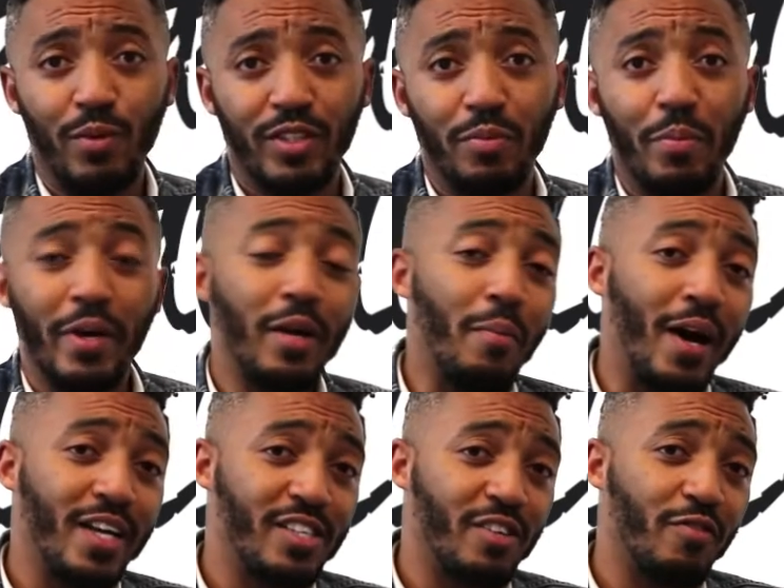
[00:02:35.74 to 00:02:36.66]
was
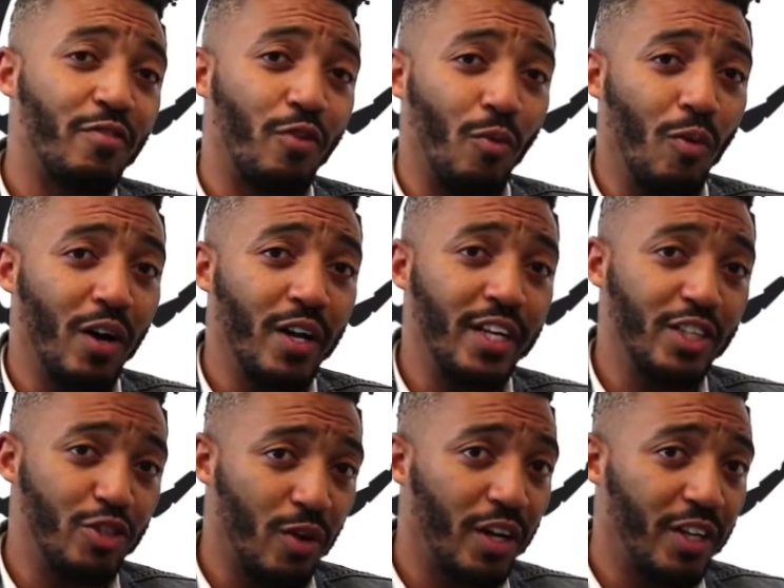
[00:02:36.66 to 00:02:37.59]
minimizing, for one,
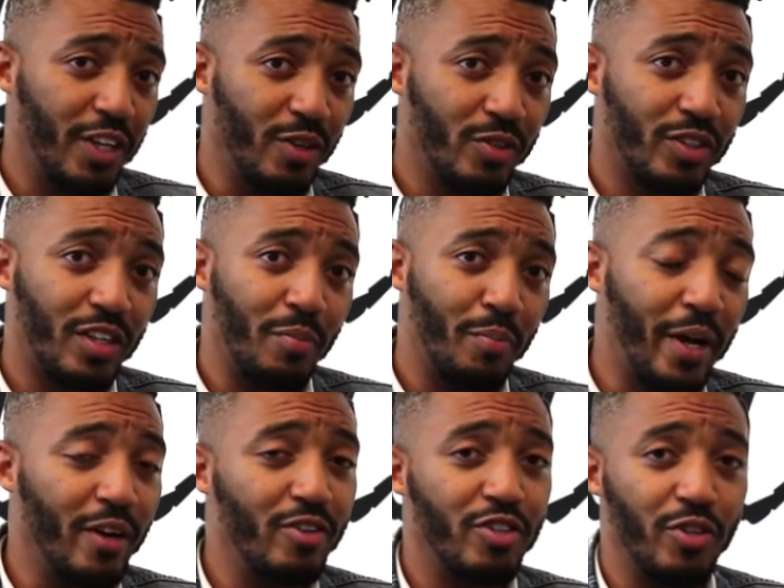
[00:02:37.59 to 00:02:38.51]
his drug use
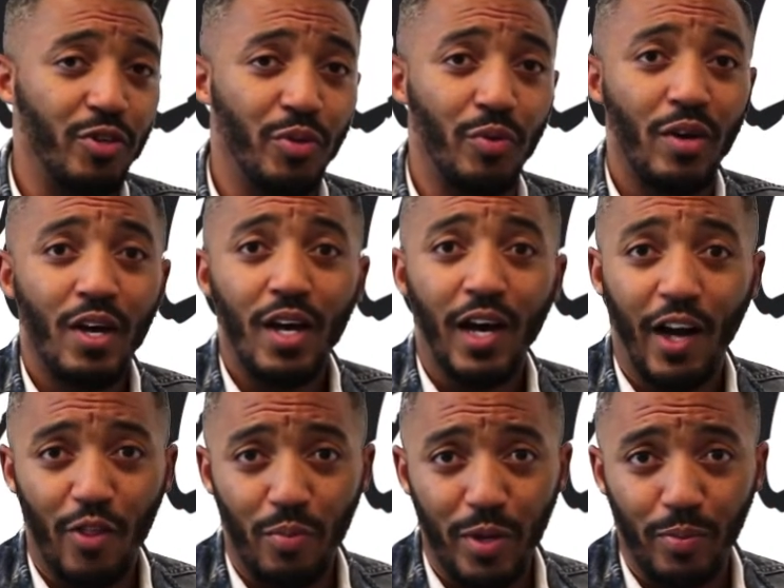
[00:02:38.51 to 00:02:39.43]
compared to
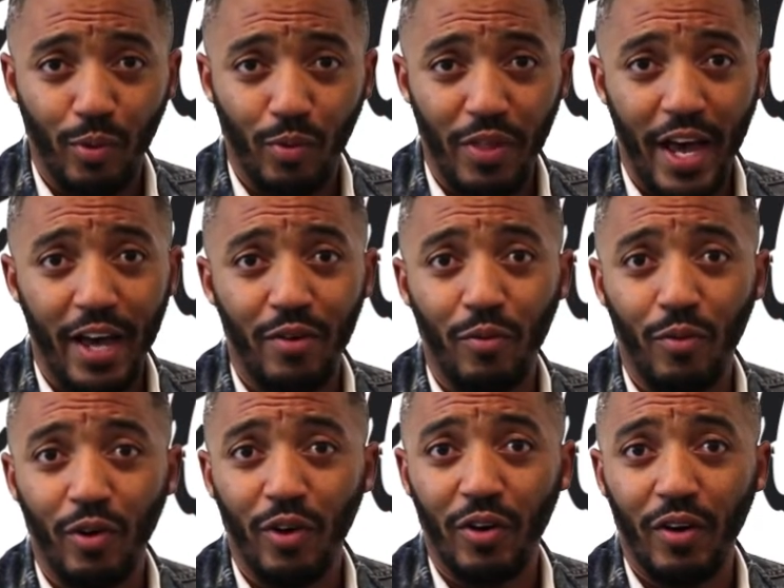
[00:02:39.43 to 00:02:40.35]
other people that
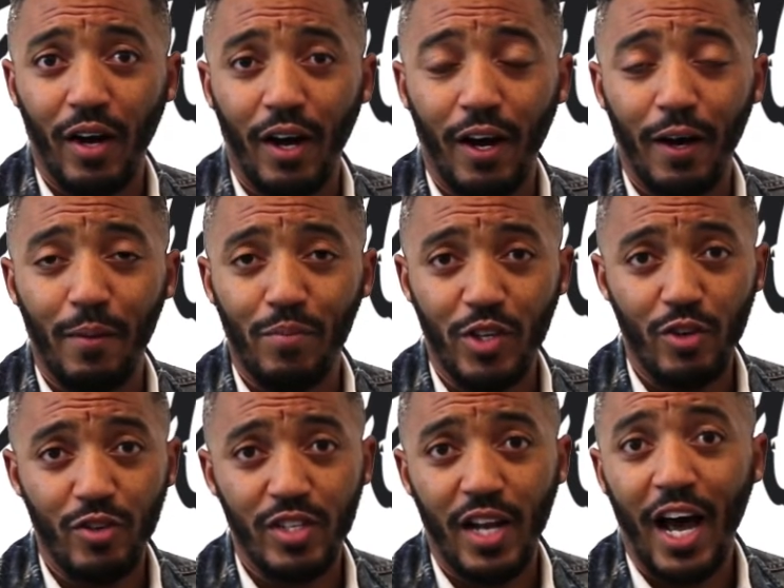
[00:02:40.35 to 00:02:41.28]
were
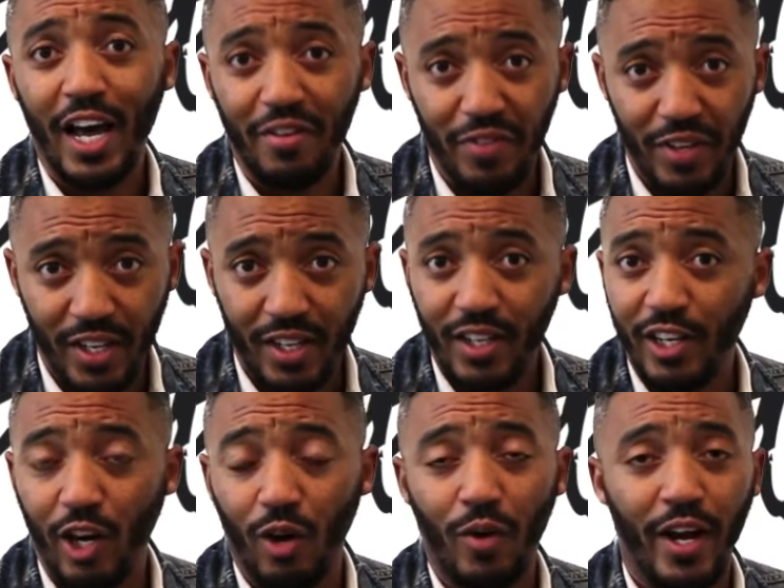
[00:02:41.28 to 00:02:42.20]
using IV,
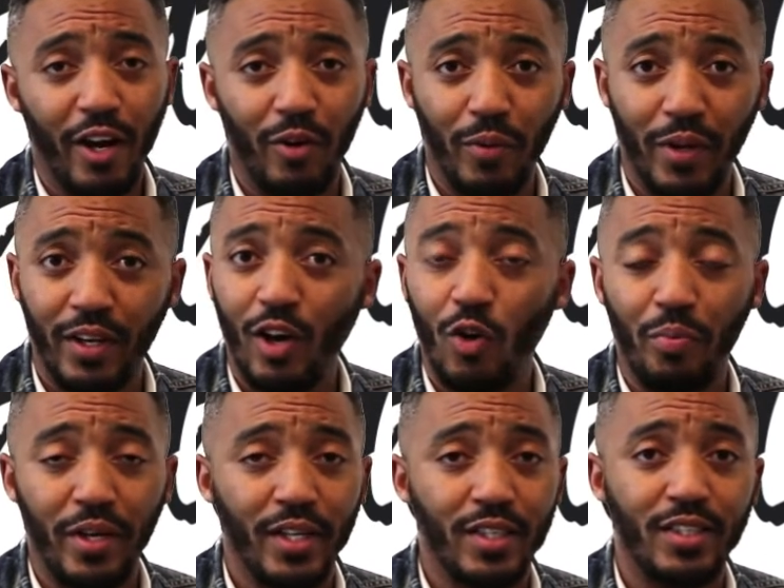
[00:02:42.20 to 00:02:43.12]
heroin,
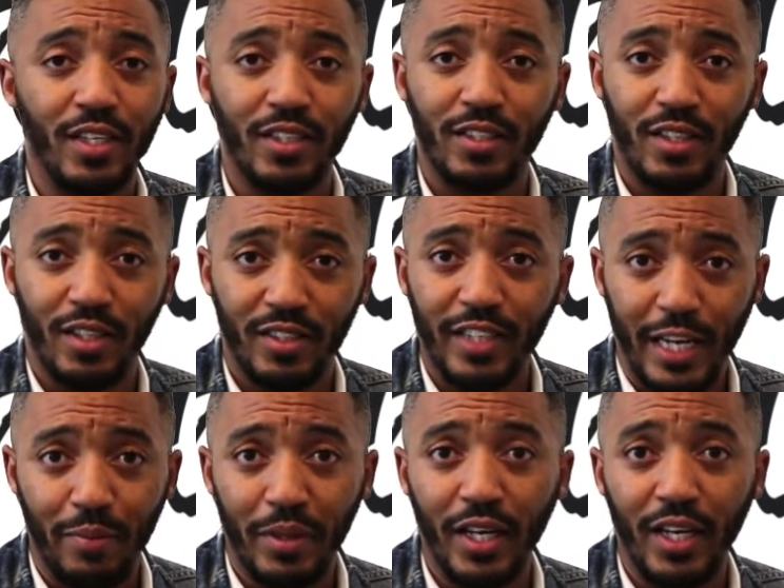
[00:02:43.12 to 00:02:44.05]
opiates. It's the
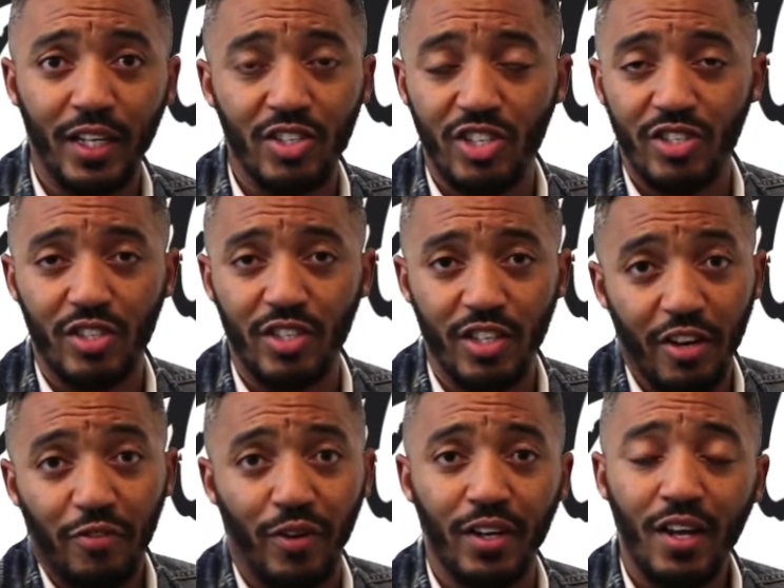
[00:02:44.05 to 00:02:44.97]
same thing, it's just
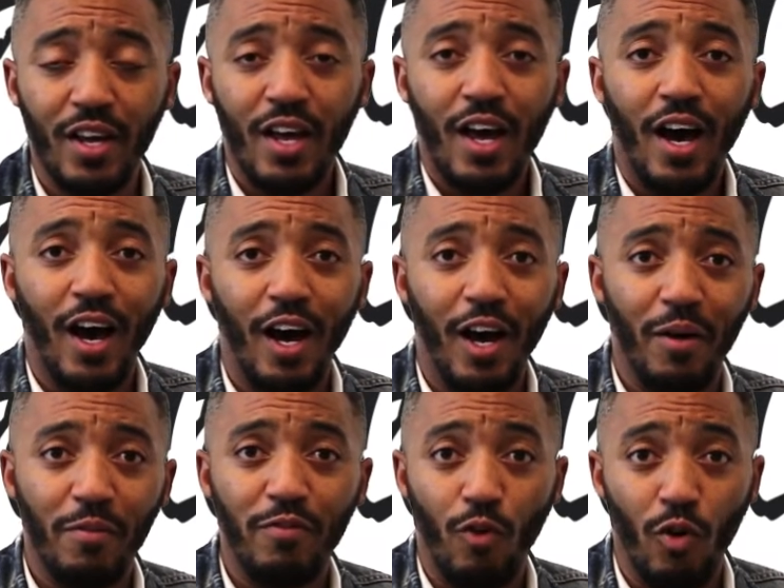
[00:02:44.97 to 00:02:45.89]
different
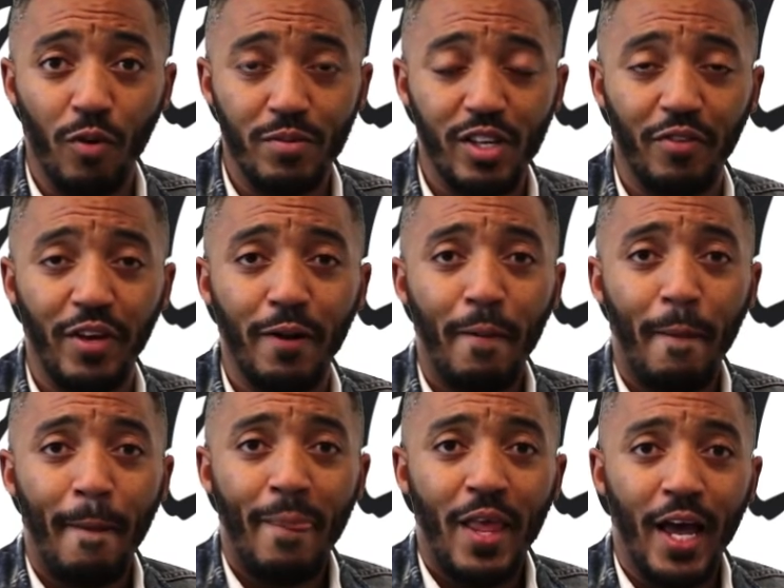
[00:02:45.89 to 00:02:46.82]
forms of it.
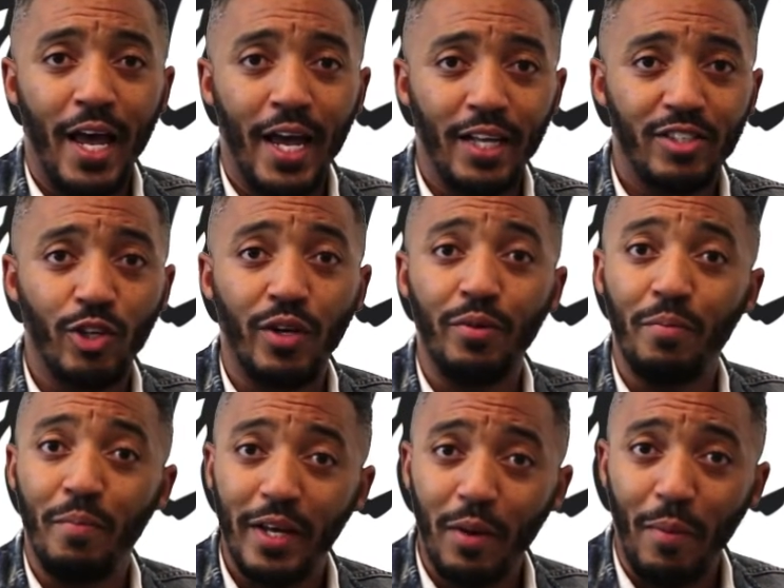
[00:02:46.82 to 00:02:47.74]
And so he
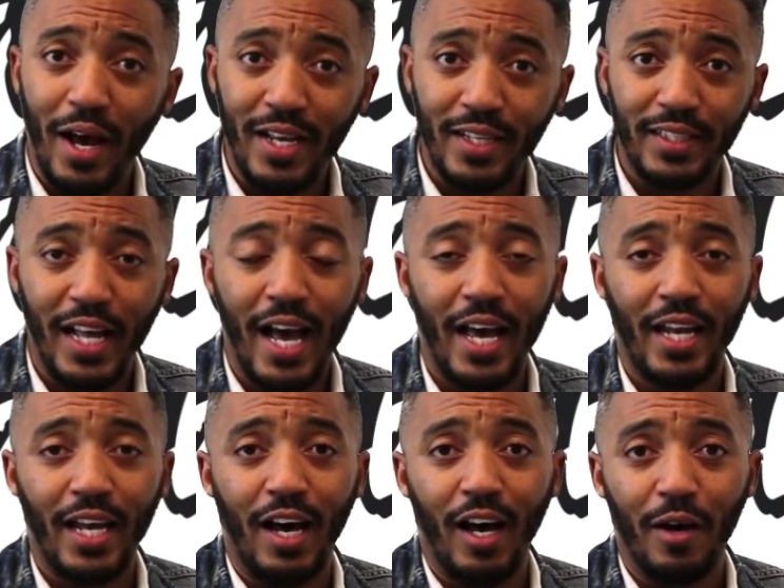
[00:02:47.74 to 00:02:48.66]
minimized
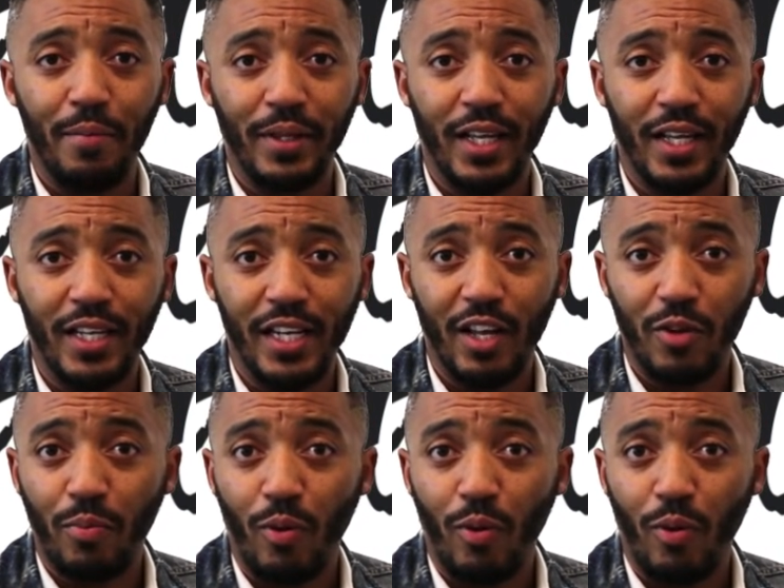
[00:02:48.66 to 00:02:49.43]
that, but then the other